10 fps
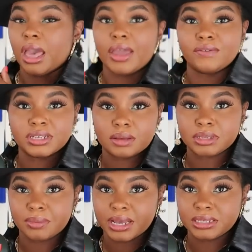Every
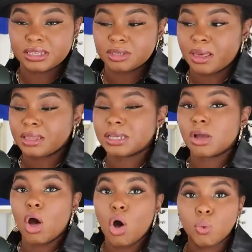time somebody sees this bag, it's
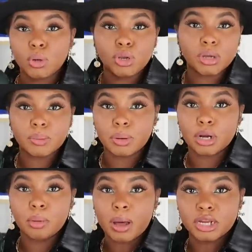like, oh, when are you going to put
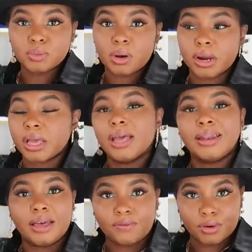it on Poshmark?
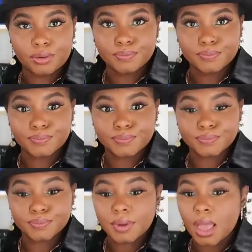Never.
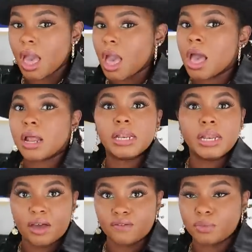
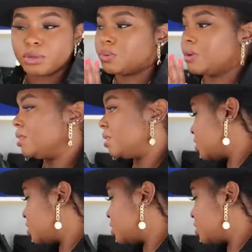Never. Between